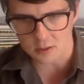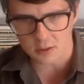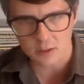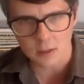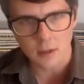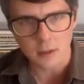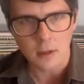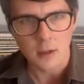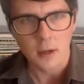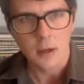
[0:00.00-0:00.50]
and
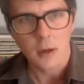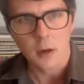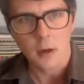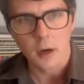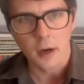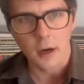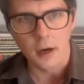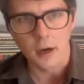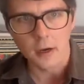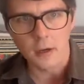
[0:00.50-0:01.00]
yeah,
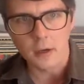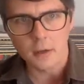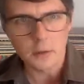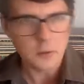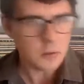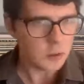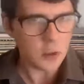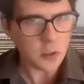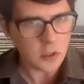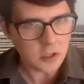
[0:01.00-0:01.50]

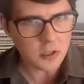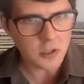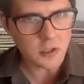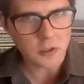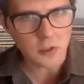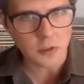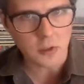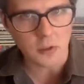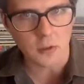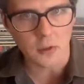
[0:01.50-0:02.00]
and you
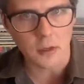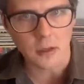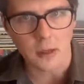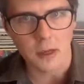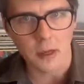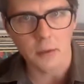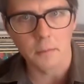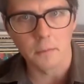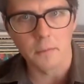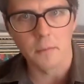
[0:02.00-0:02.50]
should too. And,
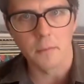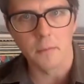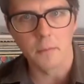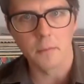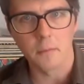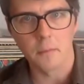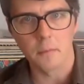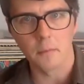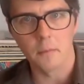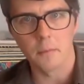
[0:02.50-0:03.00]
um,
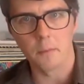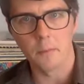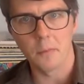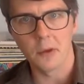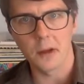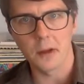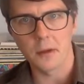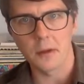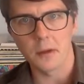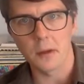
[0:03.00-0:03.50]

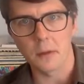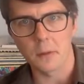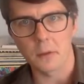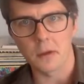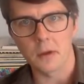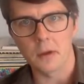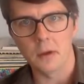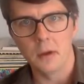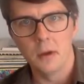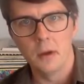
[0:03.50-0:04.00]
but
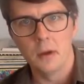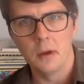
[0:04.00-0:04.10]
anyway,